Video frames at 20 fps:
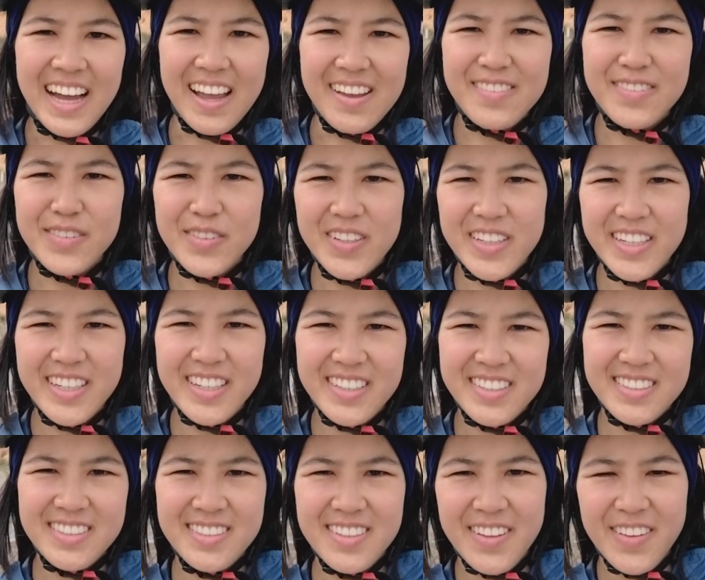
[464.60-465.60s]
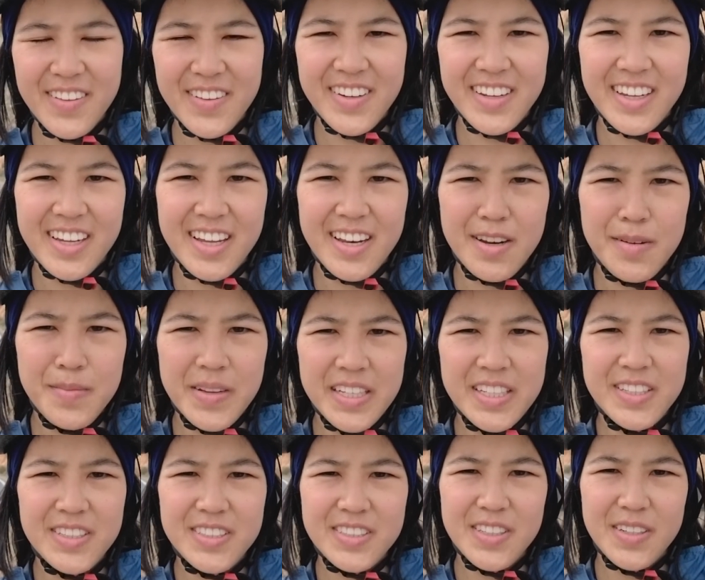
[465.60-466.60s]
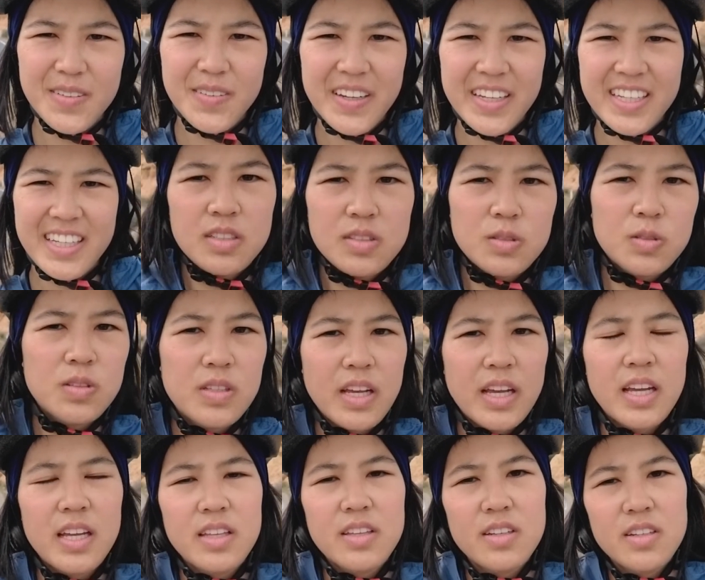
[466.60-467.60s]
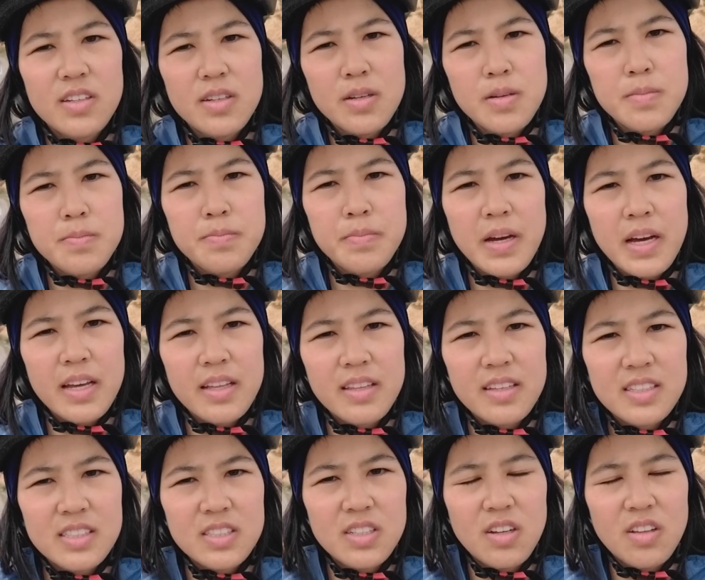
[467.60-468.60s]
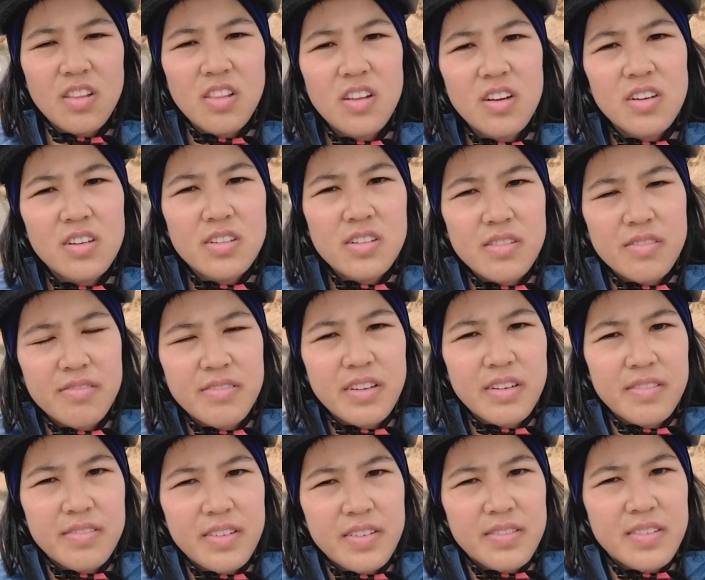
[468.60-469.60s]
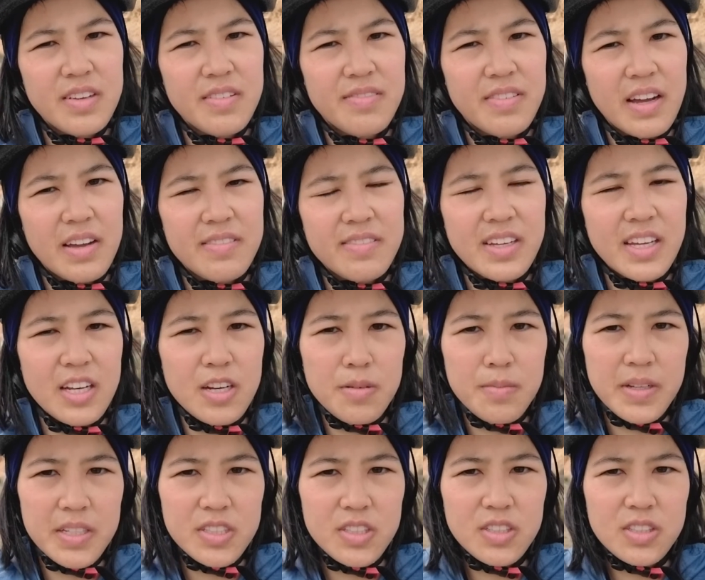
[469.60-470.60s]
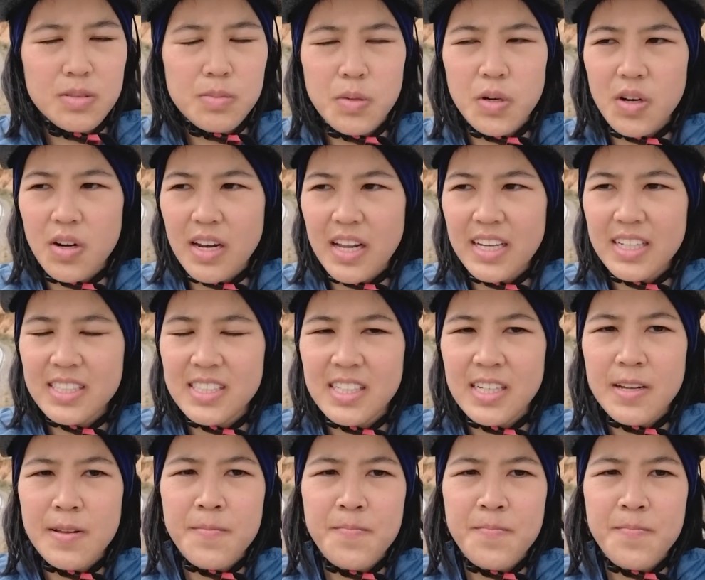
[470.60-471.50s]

Ridden 30 kilometers already. Today the path is not long, 55 kilometers more or less.